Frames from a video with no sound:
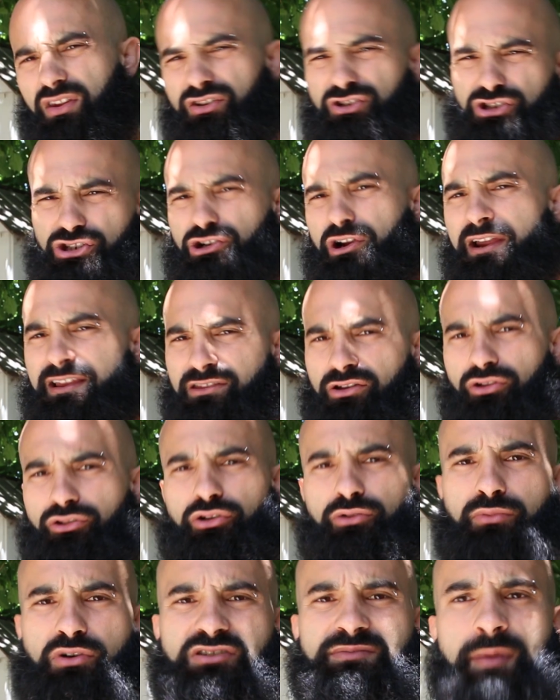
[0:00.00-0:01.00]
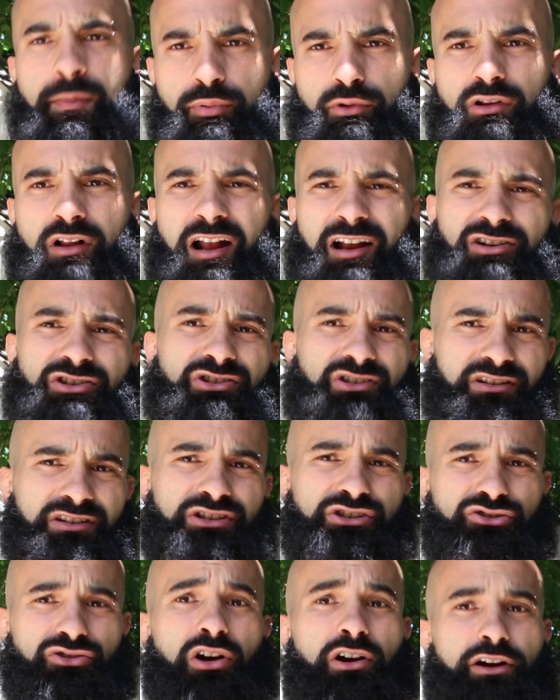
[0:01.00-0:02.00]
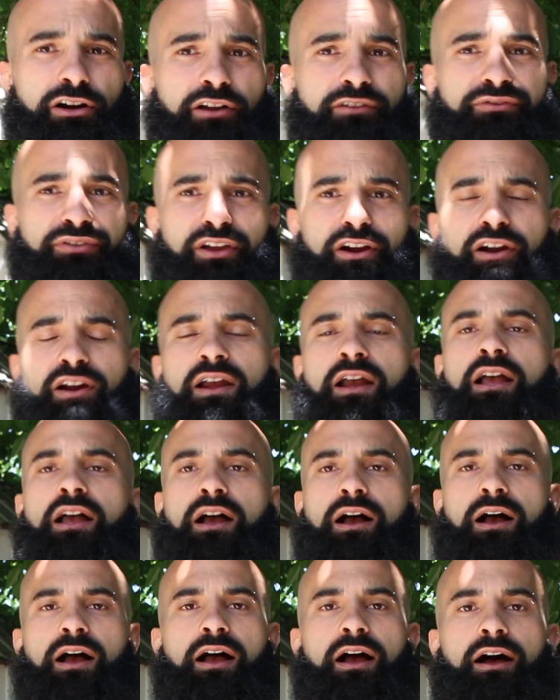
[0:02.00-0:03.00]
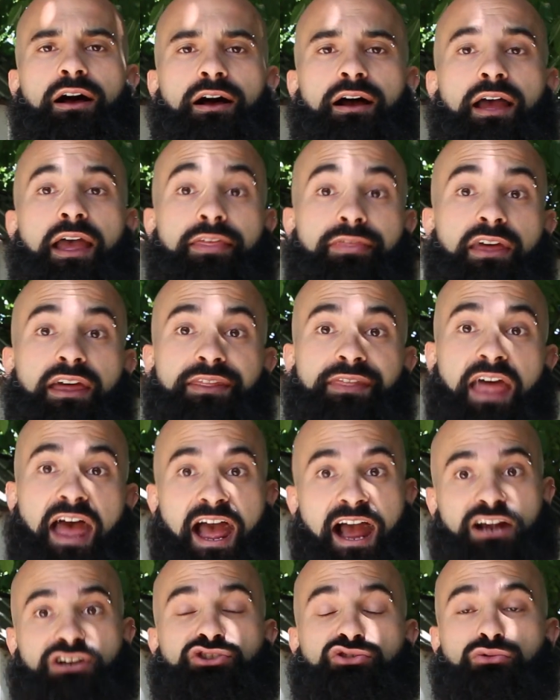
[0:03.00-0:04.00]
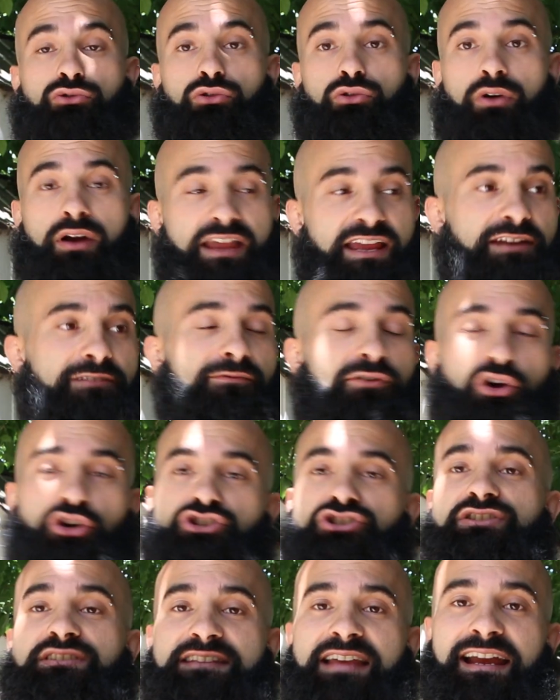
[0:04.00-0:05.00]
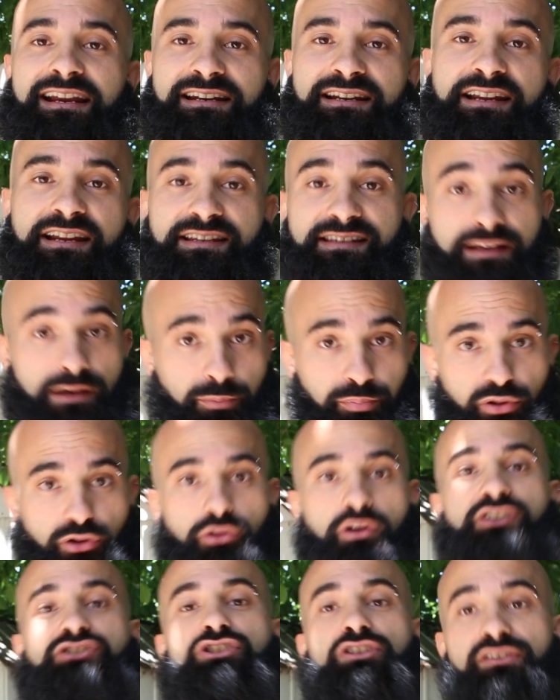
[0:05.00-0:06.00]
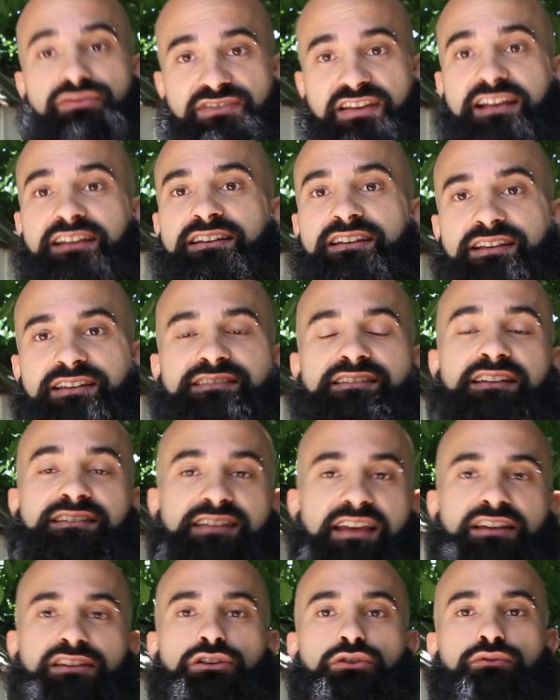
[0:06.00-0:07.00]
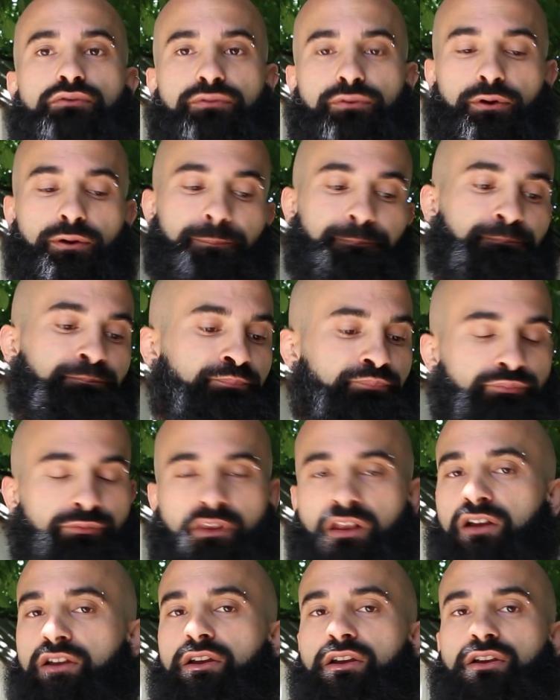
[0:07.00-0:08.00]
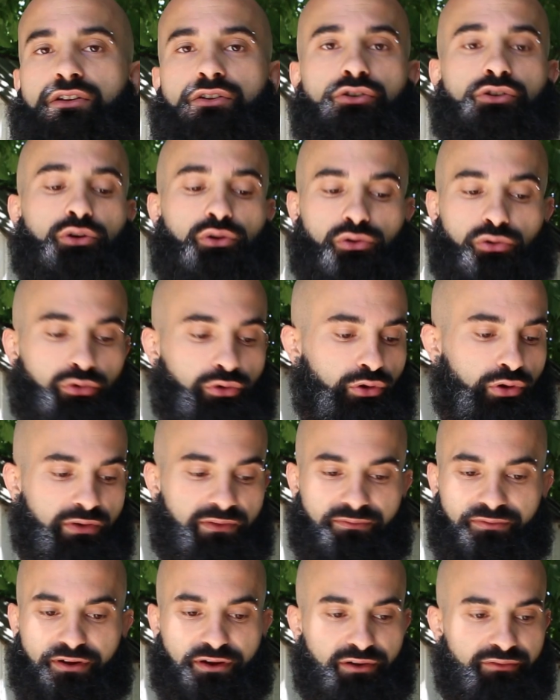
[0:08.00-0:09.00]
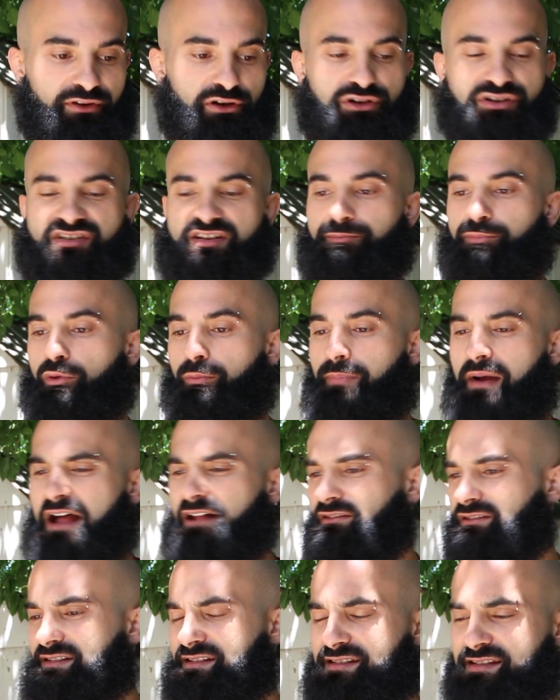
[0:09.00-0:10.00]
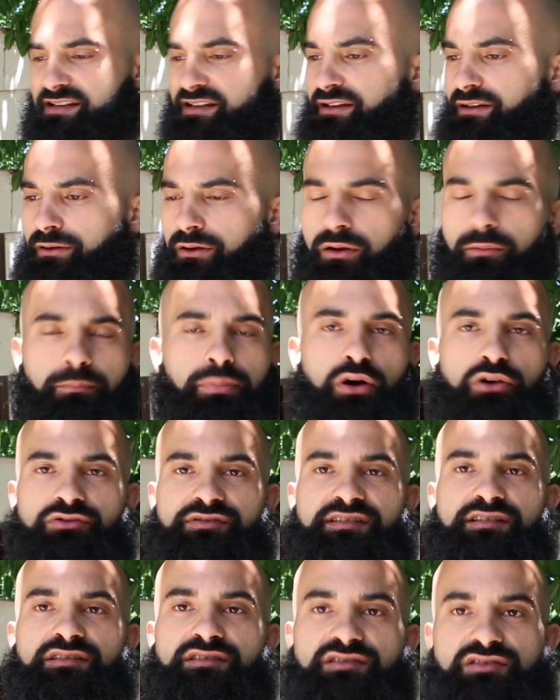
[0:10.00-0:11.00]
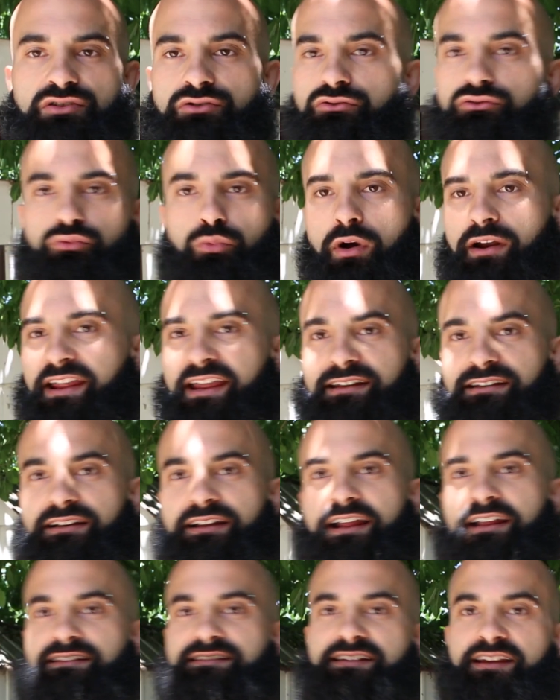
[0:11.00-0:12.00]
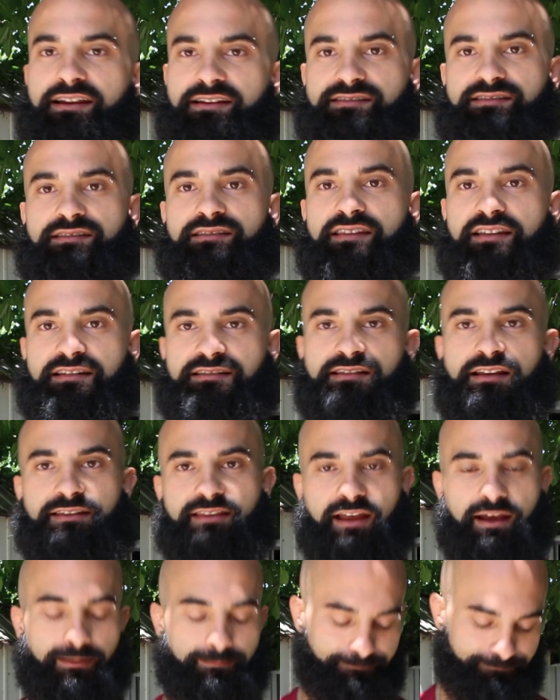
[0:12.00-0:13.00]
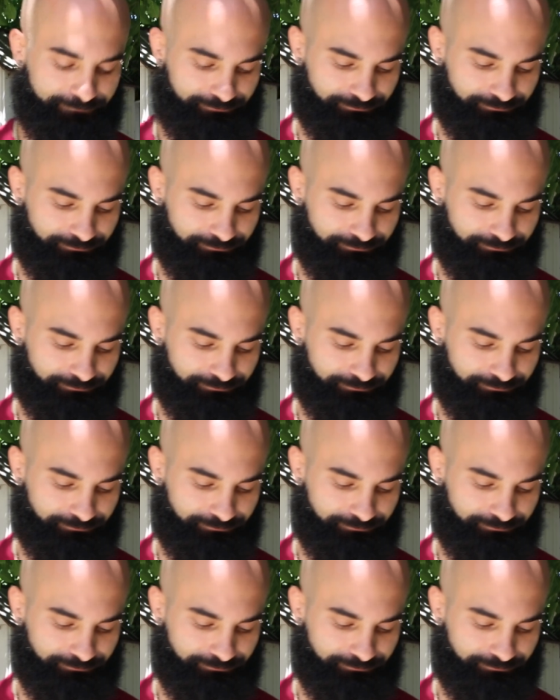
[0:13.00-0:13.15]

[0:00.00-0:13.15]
strength, although most people are actually strong enough there, and then the actual inversion techniques and a progression of techniques that take you from, very, very simple balancing poses to one-handed handstands and things like that.